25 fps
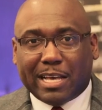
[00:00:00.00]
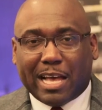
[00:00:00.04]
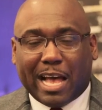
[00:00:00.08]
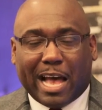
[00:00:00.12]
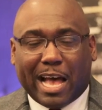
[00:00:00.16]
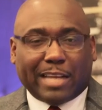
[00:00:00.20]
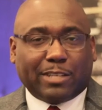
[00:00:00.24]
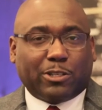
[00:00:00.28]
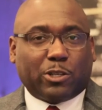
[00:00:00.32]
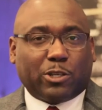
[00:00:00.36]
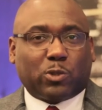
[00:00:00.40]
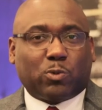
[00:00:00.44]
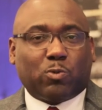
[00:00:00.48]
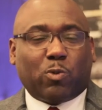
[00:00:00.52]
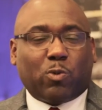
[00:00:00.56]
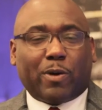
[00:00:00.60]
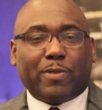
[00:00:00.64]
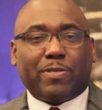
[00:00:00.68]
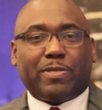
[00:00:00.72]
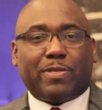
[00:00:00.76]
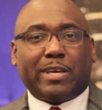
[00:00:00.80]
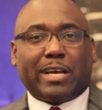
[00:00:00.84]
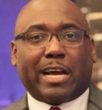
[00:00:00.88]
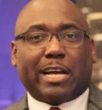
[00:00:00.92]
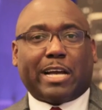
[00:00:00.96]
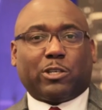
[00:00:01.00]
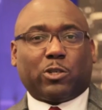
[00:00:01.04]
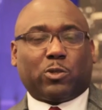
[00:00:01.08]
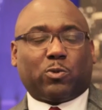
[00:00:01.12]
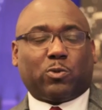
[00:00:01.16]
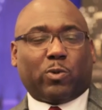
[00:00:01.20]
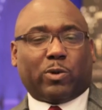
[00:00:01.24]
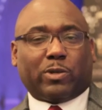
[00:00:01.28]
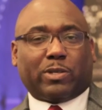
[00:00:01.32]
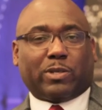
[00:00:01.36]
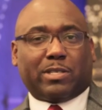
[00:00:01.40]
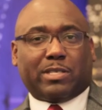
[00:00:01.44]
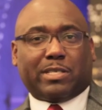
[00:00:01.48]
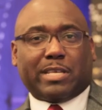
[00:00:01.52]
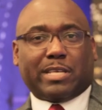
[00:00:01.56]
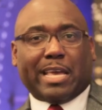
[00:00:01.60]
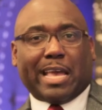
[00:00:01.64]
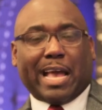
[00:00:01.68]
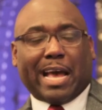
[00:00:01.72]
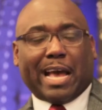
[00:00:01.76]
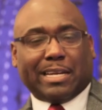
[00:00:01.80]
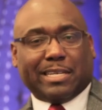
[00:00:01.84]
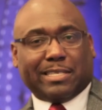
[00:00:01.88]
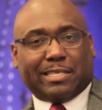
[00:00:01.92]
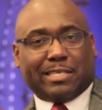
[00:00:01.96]
And just one thing I just want to say
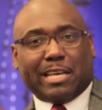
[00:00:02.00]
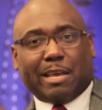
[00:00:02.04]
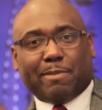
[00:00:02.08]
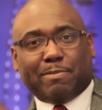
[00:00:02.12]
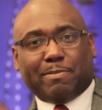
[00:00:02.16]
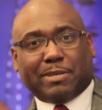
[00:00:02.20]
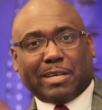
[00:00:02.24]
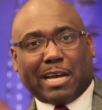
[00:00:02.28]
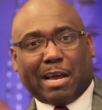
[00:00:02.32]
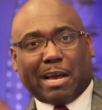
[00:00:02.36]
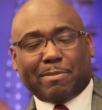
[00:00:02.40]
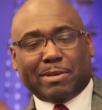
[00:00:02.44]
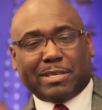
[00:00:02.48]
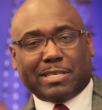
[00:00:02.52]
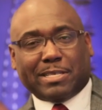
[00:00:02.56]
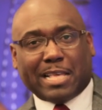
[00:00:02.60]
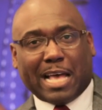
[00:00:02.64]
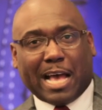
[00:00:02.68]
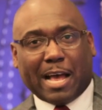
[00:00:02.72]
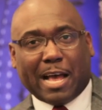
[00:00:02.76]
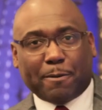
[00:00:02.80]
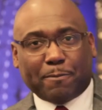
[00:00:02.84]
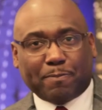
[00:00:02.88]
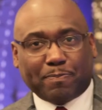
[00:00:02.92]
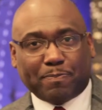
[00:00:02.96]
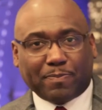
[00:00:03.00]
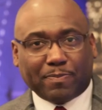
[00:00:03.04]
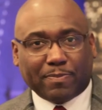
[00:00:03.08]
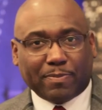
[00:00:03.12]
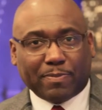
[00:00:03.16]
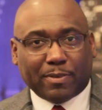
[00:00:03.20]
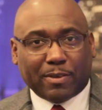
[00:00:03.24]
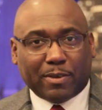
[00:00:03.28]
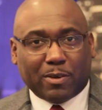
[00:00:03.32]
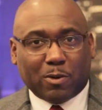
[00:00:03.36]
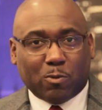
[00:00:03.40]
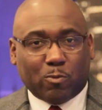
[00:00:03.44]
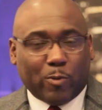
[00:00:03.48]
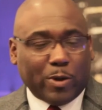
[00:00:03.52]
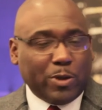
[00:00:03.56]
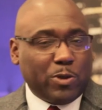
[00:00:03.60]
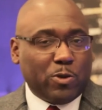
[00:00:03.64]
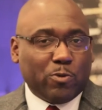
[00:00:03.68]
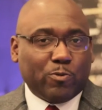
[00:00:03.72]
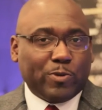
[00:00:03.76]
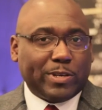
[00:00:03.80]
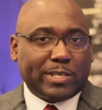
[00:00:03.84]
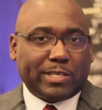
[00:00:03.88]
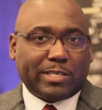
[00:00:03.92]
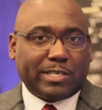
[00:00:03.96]
at the same time is that when you
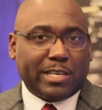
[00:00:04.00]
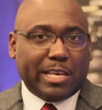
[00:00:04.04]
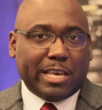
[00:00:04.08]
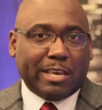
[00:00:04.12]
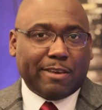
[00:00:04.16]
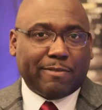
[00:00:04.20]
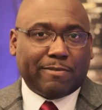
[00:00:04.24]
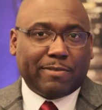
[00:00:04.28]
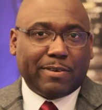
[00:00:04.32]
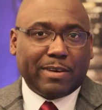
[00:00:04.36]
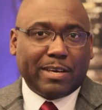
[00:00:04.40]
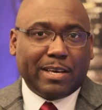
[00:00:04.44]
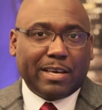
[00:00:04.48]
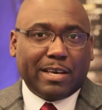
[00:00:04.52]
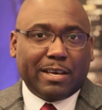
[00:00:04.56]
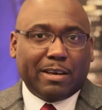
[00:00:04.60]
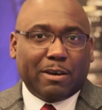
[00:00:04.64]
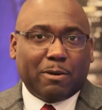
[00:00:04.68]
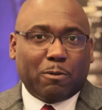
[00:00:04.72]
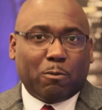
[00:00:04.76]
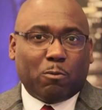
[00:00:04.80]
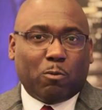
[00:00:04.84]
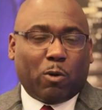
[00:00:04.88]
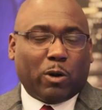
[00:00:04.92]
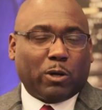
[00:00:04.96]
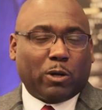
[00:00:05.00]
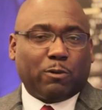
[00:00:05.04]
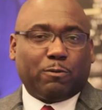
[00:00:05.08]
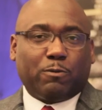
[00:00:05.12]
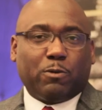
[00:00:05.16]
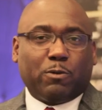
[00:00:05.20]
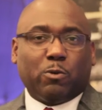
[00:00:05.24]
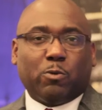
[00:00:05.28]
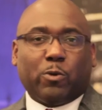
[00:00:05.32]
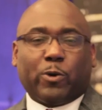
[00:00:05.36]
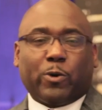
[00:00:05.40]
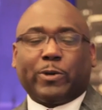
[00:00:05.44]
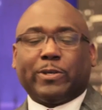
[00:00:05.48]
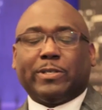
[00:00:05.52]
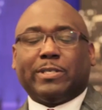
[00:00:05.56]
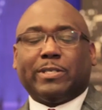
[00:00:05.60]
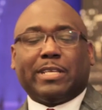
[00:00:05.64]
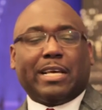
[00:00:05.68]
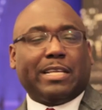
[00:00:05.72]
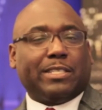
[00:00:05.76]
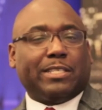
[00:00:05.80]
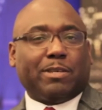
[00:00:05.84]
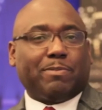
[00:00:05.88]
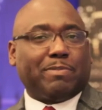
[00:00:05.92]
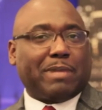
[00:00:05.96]
receive wonderful words,
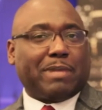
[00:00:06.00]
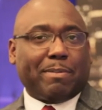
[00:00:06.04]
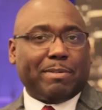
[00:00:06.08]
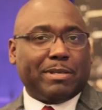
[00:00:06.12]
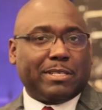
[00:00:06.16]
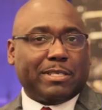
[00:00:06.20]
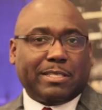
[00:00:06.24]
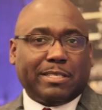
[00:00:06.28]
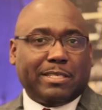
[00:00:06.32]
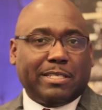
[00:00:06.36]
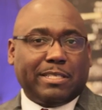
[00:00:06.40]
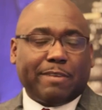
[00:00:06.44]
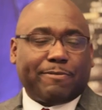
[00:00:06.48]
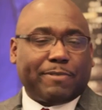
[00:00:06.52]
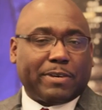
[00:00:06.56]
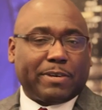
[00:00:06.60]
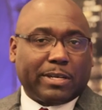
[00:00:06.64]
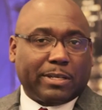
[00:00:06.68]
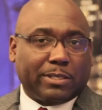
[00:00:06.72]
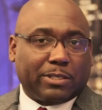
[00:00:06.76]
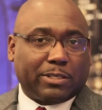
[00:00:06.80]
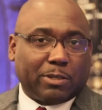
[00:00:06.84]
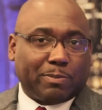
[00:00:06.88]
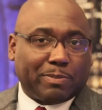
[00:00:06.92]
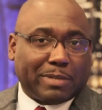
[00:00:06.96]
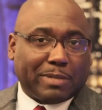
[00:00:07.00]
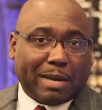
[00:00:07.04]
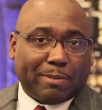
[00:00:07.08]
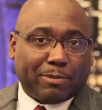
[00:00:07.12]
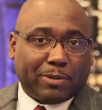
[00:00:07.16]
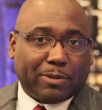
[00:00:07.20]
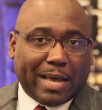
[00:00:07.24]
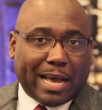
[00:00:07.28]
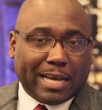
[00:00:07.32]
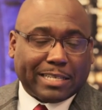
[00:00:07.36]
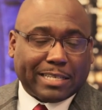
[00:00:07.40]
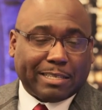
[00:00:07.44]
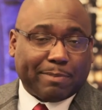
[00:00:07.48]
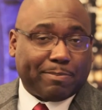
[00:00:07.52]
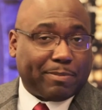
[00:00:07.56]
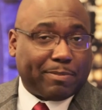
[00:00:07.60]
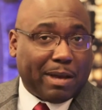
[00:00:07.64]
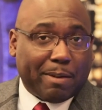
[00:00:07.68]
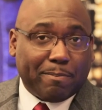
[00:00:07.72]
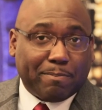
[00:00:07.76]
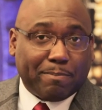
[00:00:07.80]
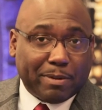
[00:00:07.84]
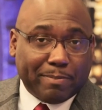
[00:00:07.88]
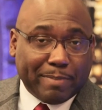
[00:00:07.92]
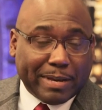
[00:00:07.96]
and sometimes it's difficult sometimes to accept
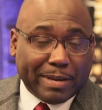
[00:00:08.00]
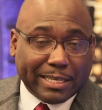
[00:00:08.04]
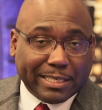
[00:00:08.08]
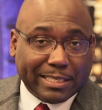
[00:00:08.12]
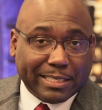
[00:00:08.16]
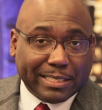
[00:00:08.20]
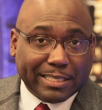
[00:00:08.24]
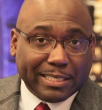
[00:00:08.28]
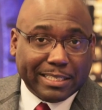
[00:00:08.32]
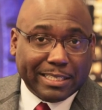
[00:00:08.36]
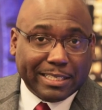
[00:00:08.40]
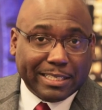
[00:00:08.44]
compliment,